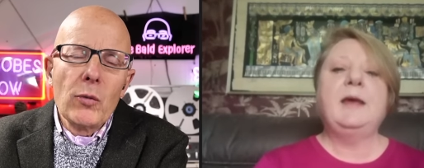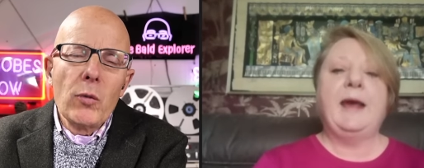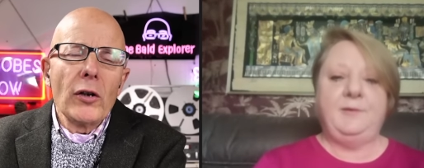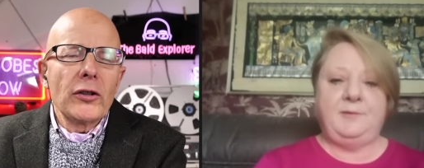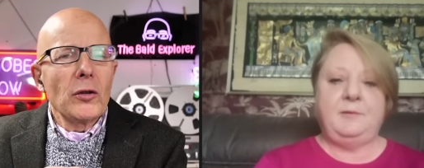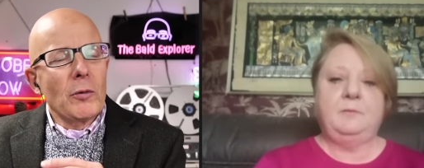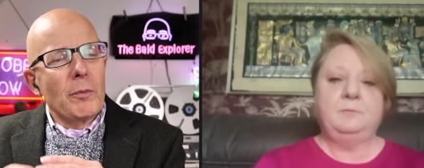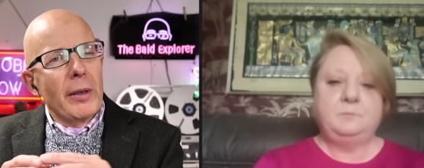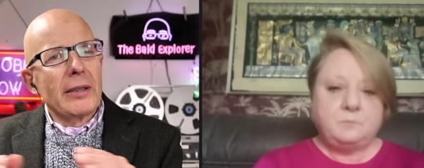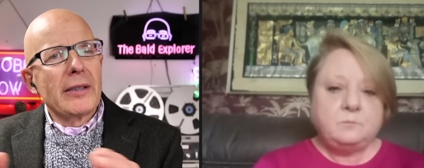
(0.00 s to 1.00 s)
Speaker 1: yes. so, what
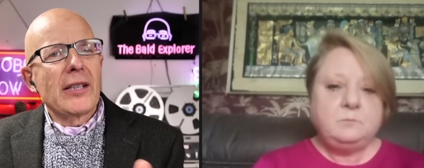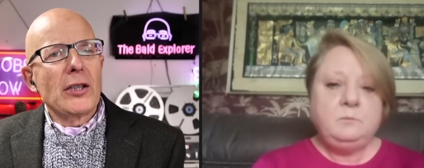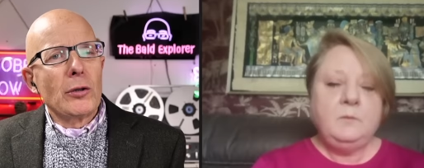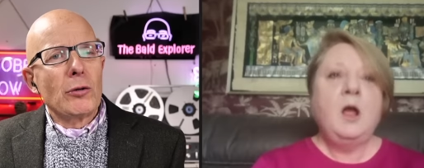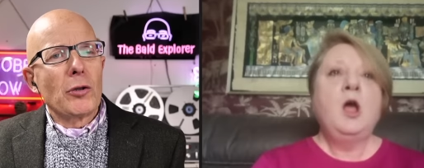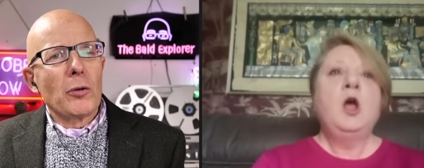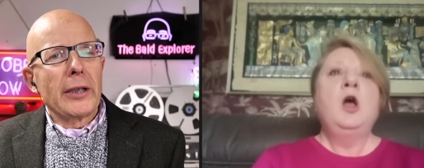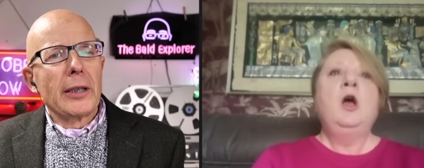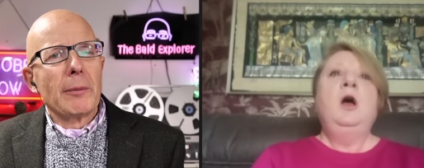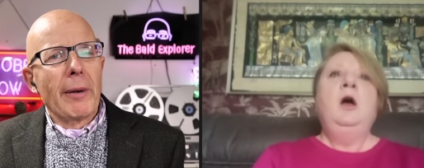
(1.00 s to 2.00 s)
sort of bills are you
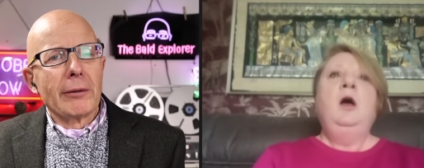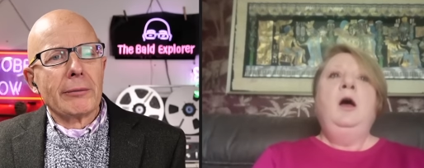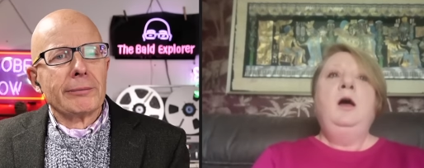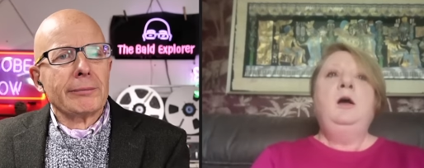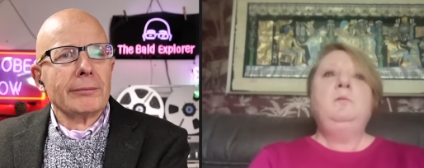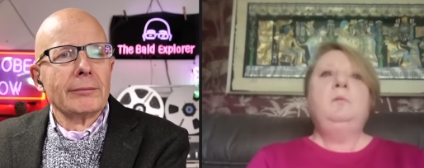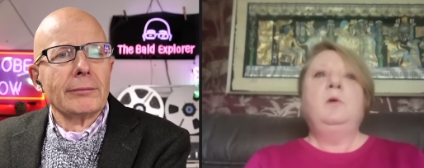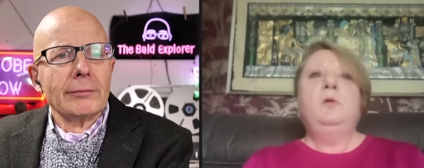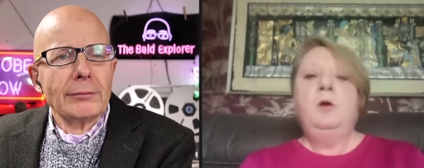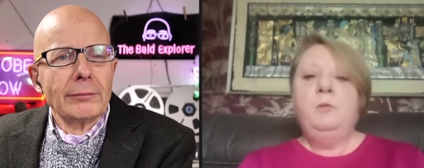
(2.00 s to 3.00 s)
talking about?
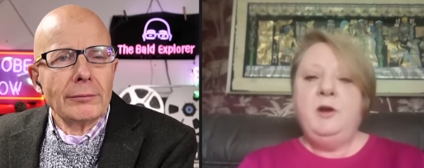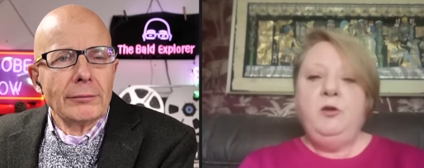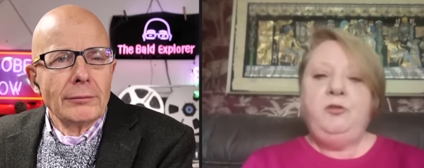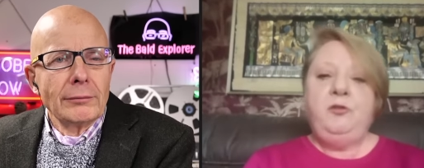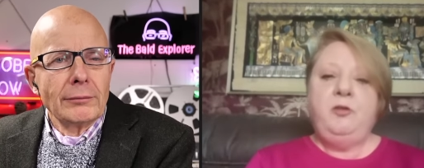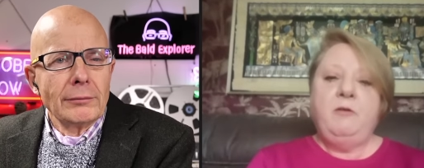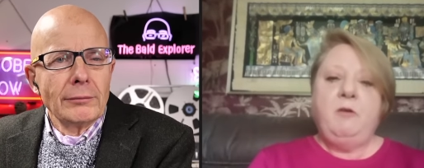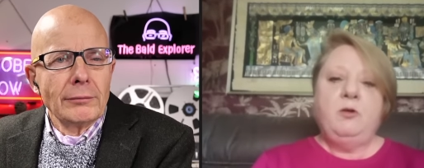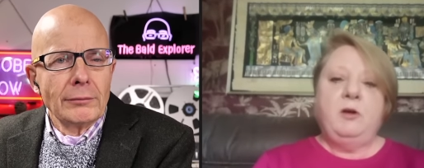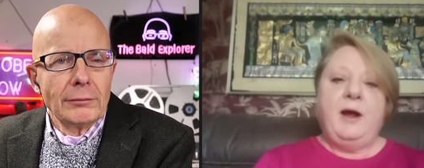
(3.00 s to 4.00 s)
Um,
Speaker 2: well, we're using
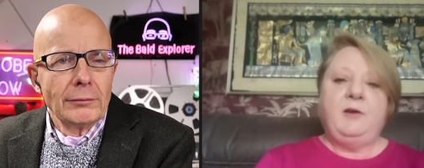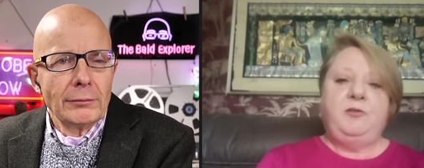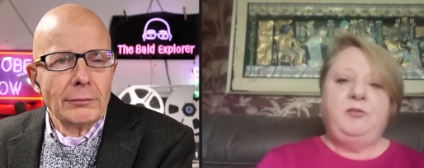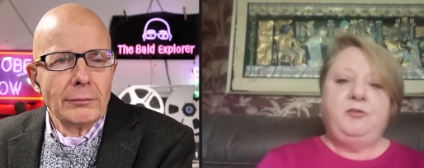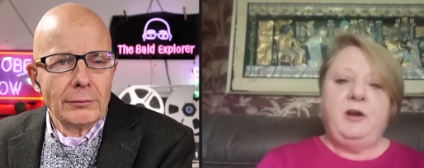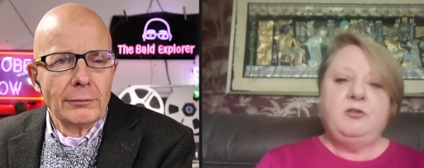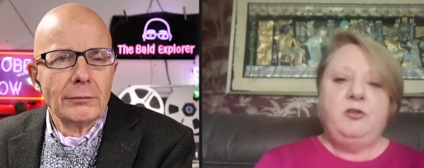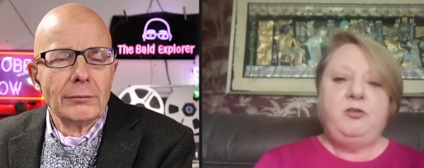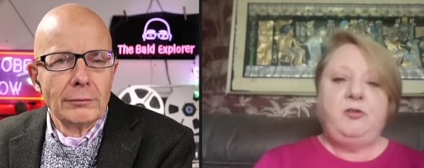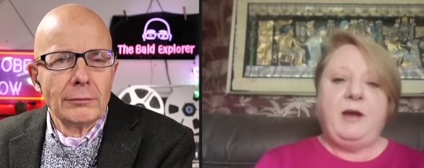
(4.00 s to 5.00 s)
their own acts and
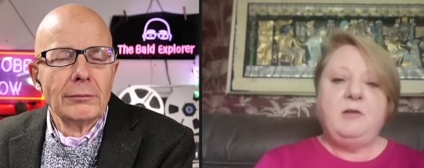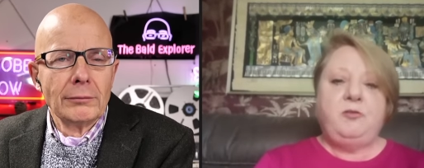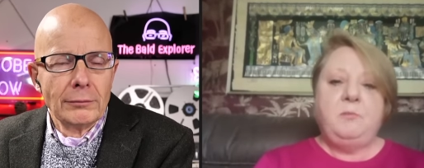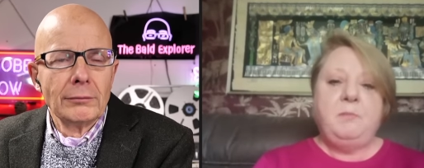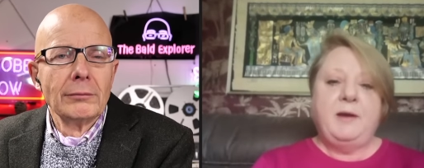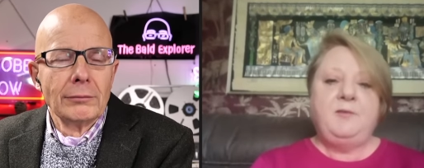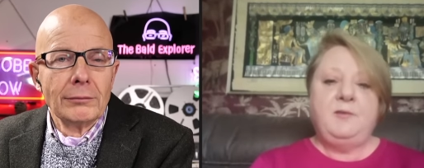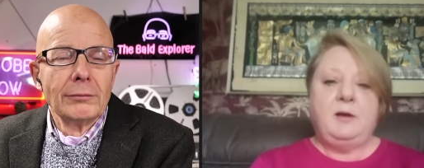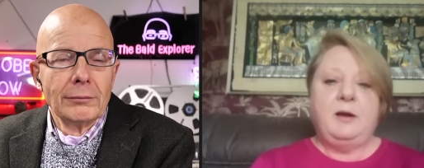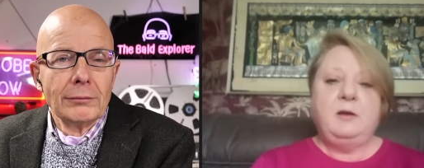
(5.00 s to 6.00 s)
statutes against them,
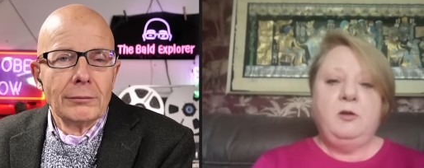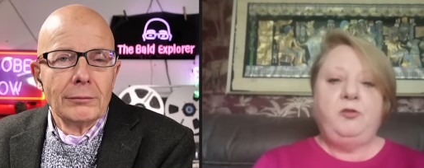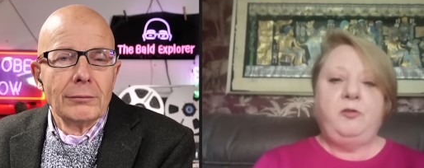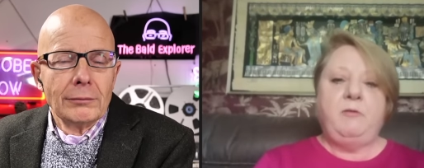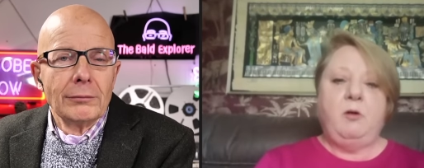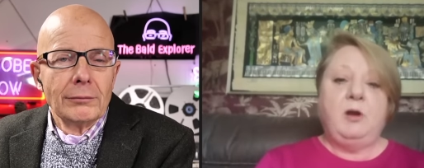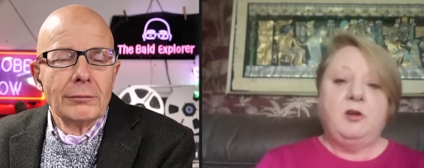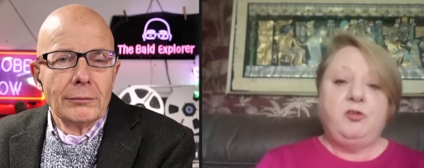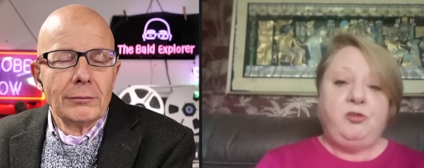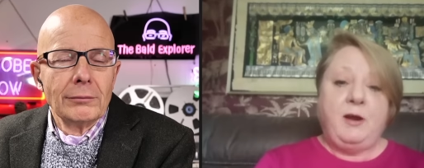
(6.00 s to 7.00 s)
basically, using their own
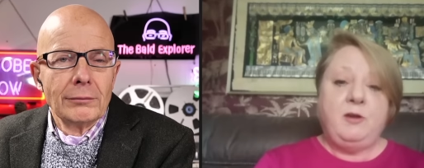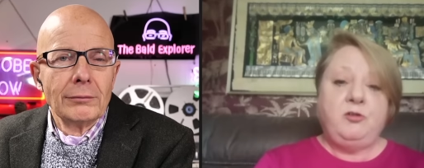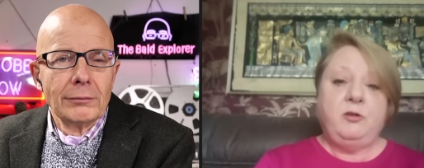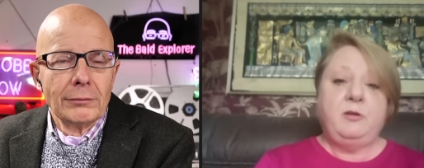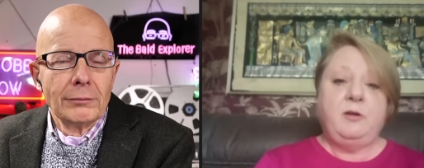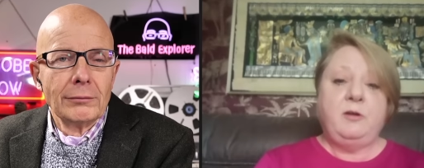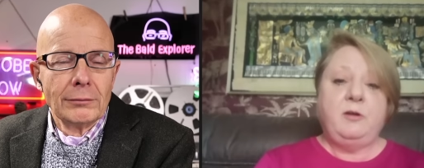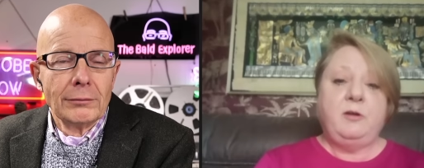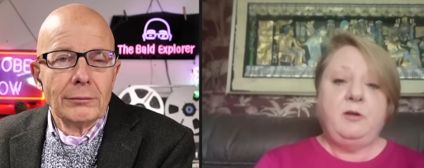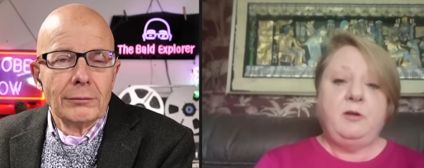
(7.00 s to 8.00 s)
legislation.
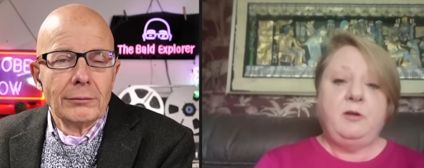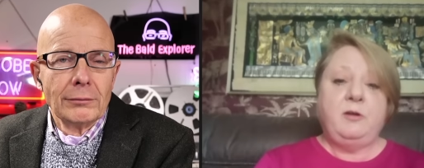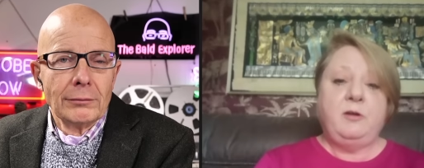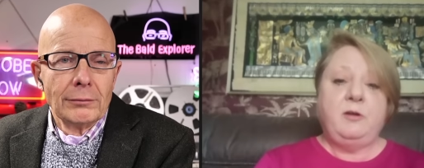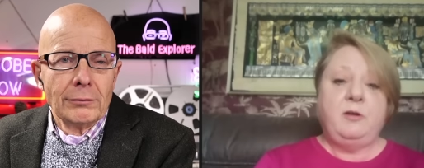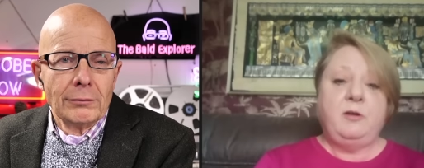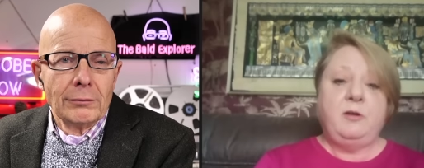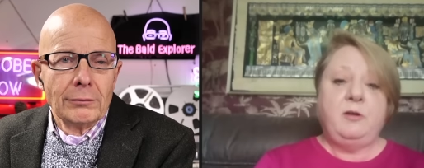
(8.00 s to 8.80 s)
Um, thankfully, there's